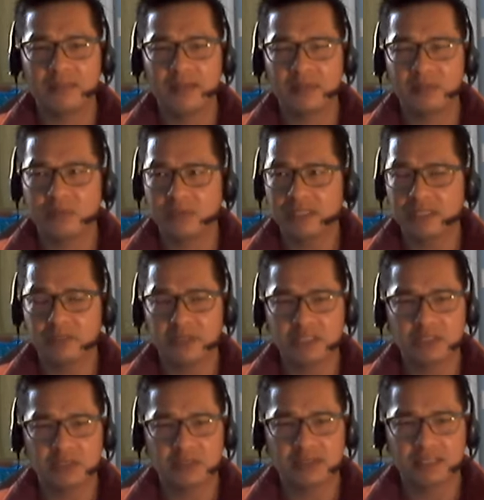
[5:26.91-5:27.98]
minority
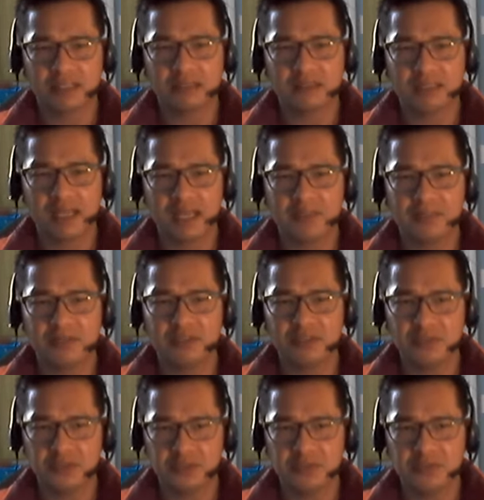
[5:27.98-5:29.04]
racial stereotype is
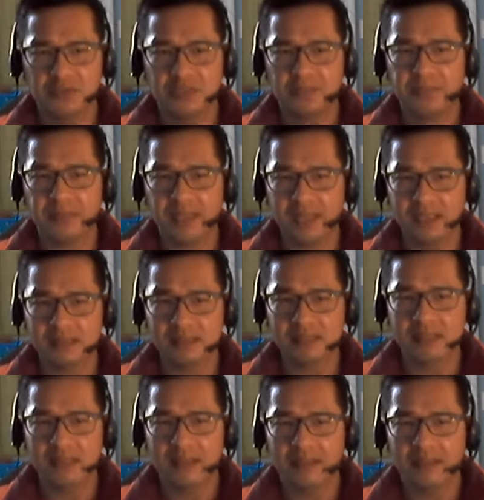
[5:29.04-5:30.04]
used to pit